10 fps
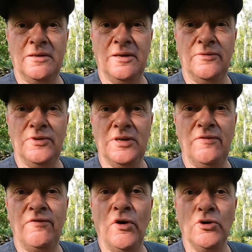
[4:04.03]
and the
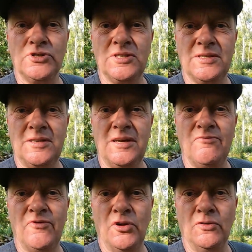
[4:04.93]
forces
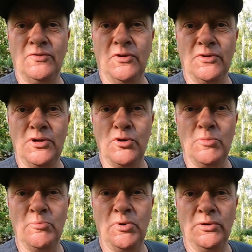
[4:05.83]
involved on the
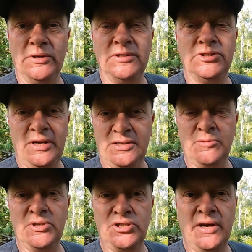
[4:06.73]
human body, she had to
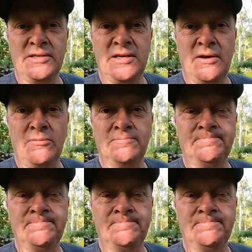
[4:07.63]
be checked out.